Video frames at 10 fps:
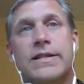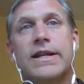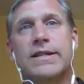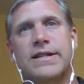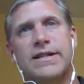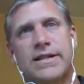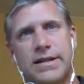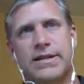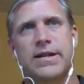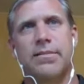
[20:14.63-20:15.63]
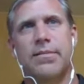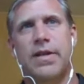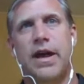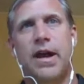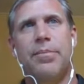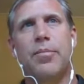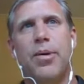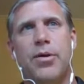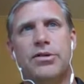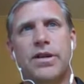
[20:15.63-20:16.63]
This is a system that
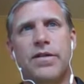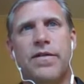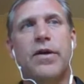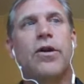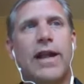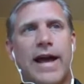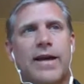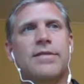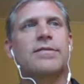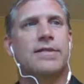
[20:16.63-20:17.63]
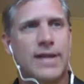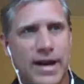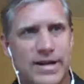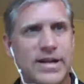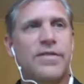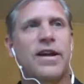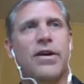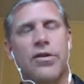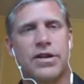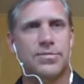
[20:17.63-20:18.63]
I'm proposing, the federal land kind of
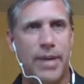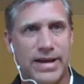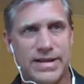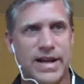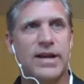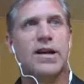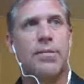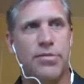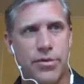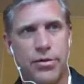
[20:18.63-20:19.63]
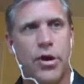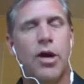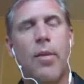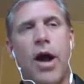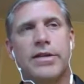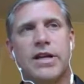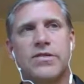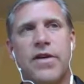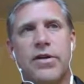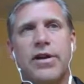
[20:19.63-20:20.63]
dividend, or this basic income through
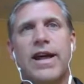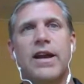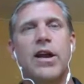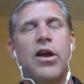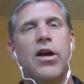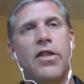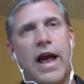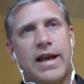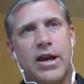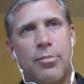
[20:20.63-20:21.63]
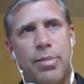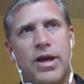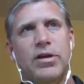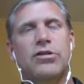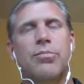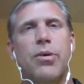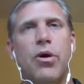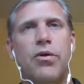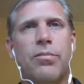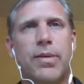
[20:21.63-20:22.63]
monetizing federal land, that can appeal to
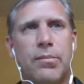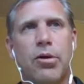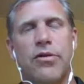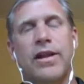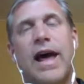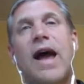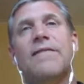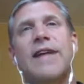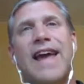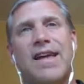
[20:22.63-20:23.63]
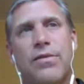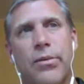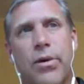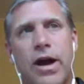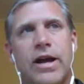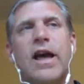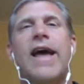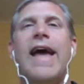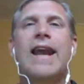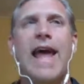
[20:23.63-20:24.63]
both people on the left and the right
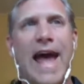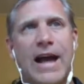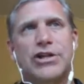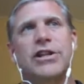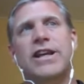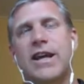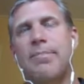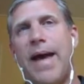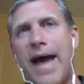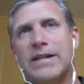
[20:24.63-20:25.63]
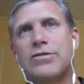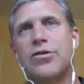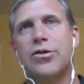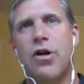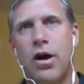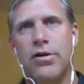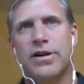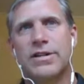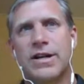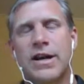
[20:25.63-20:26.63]
and actually get passed through Congress.